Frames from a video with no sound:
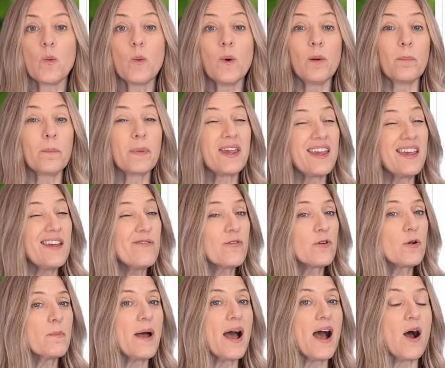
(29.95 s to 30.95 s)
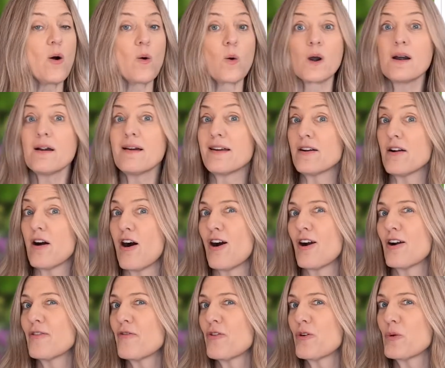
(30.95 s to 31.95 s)
Well, P for power and
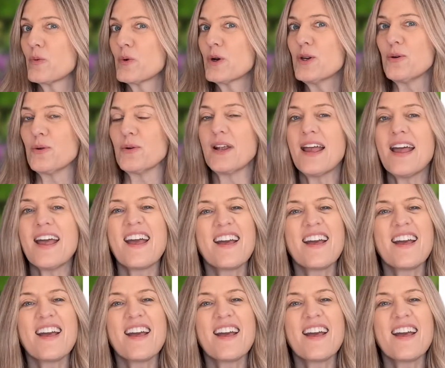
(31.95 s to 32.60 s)
R for root.